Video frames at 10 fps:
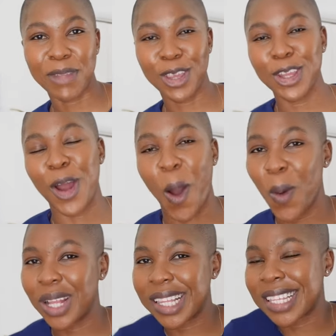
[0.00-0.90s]
you know,
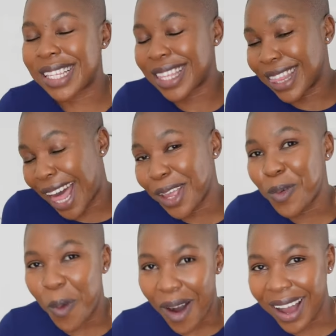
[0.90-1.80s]
it's
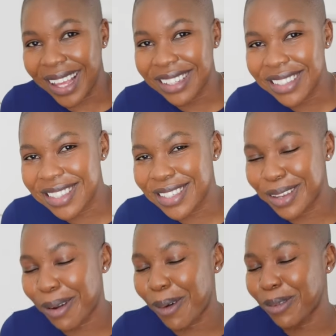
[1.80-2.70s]
likewise,
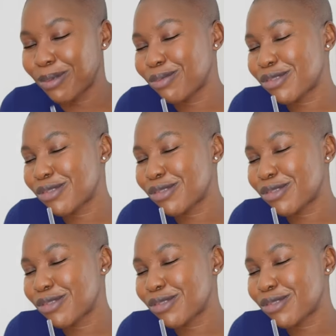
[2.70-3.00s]
you know?